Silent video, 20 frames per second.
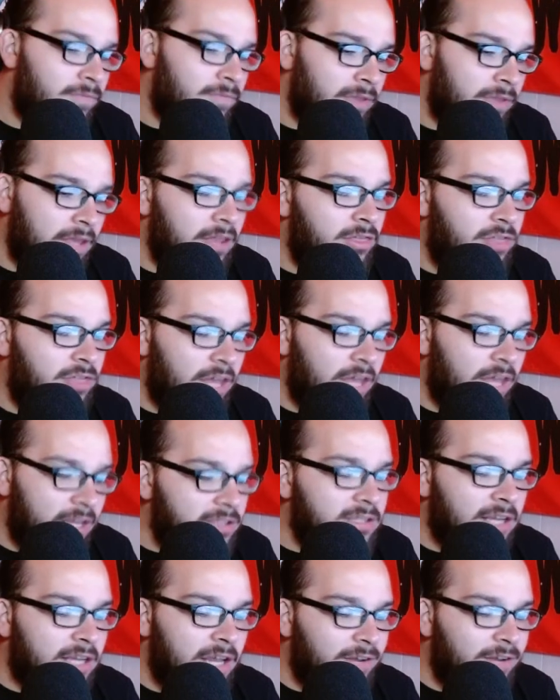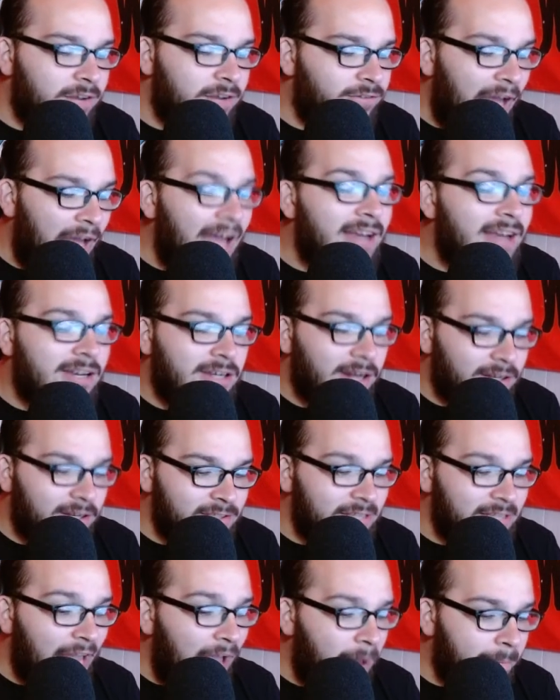If that
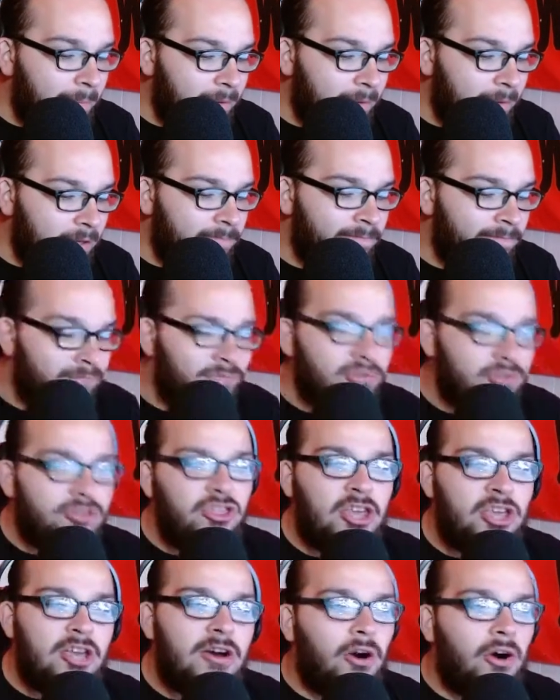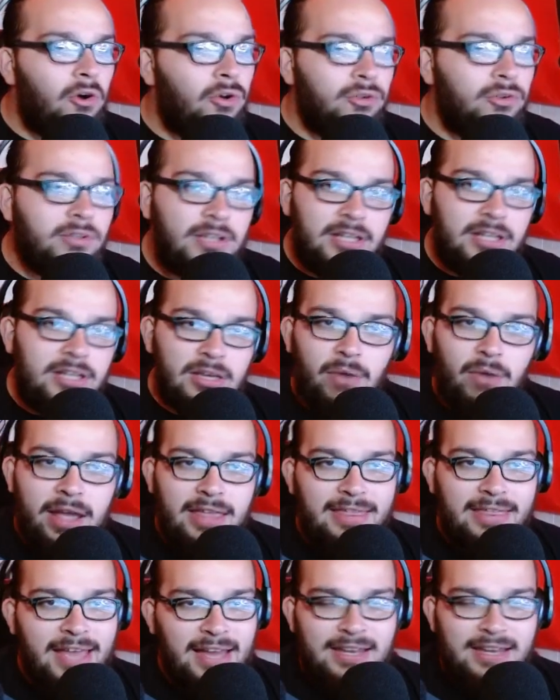does happen, the only
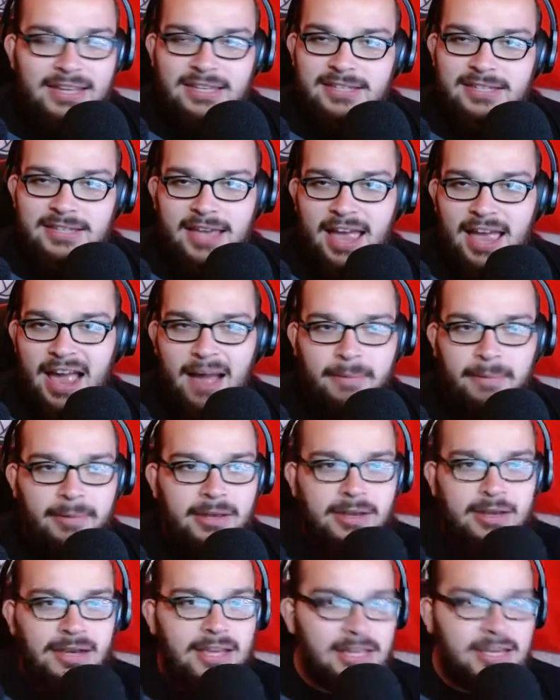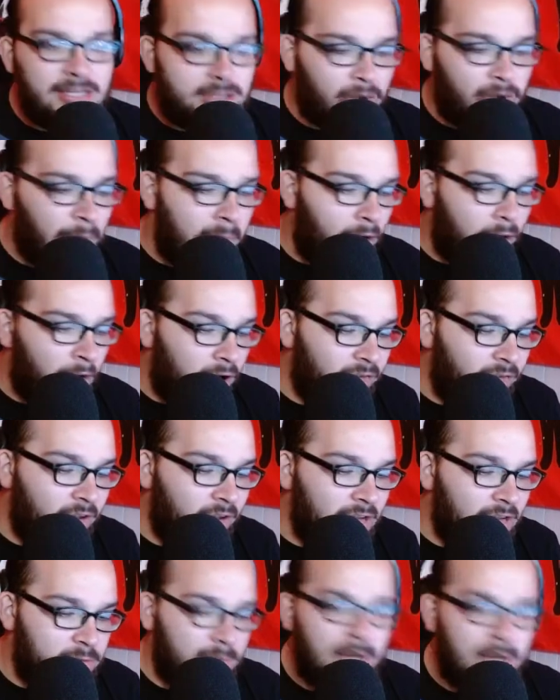way that needs to happen is a part of
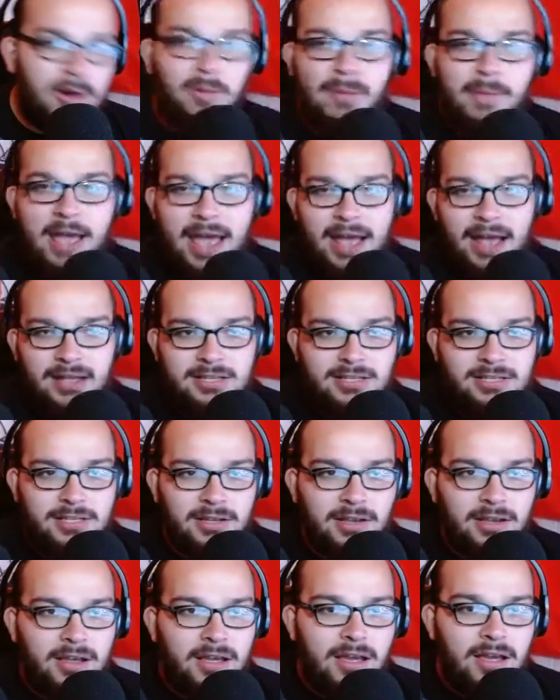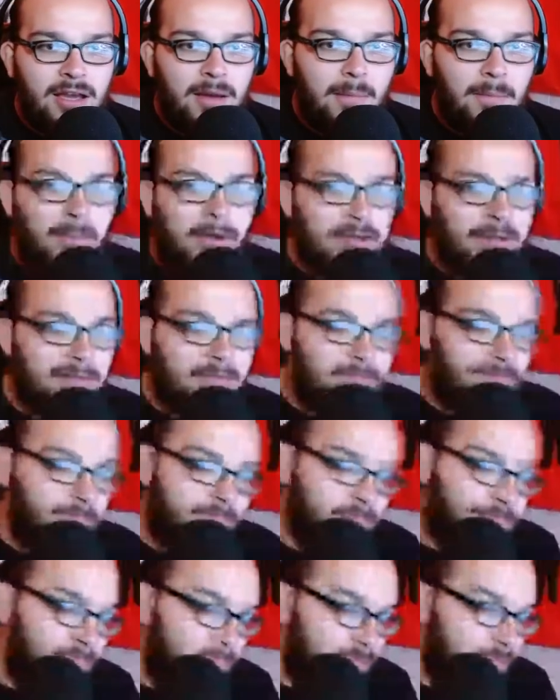HBO Max. But
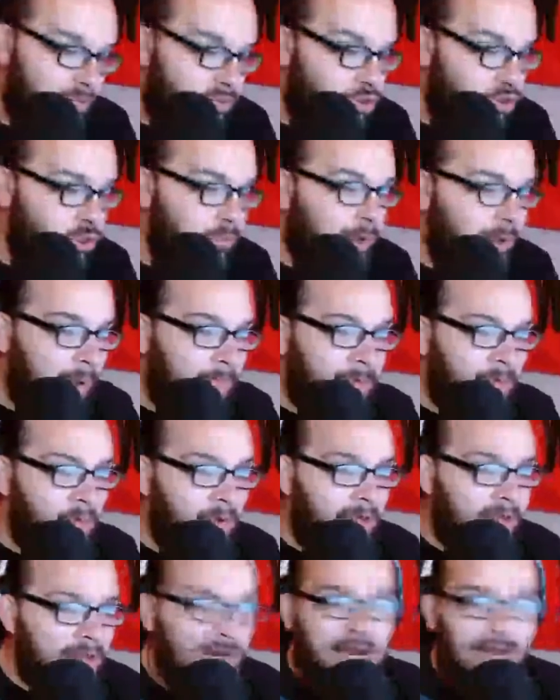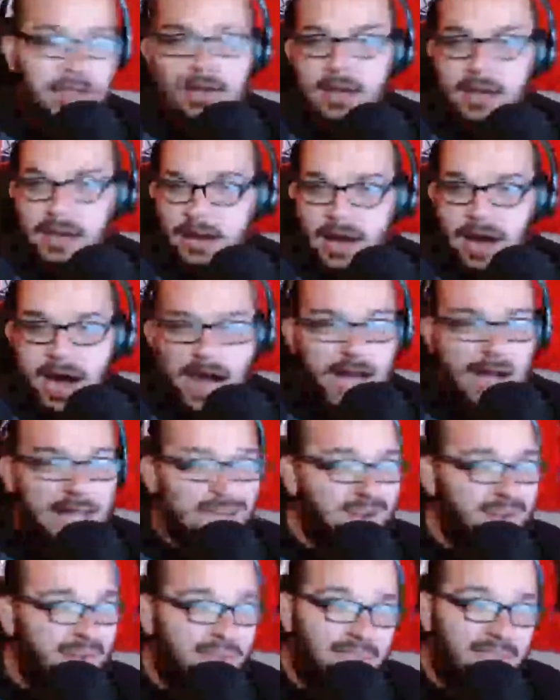to my point, I
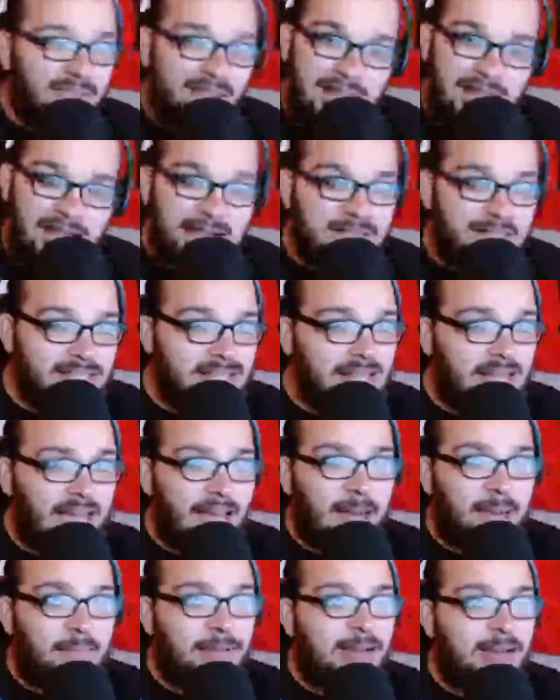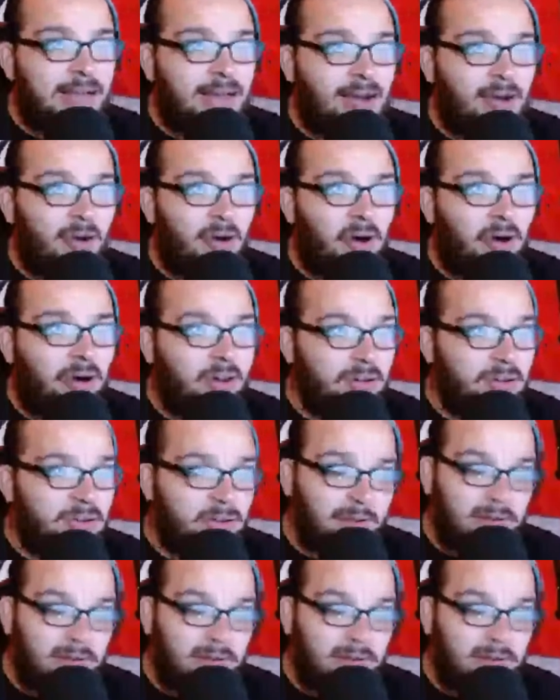don't think that needs to happen at all.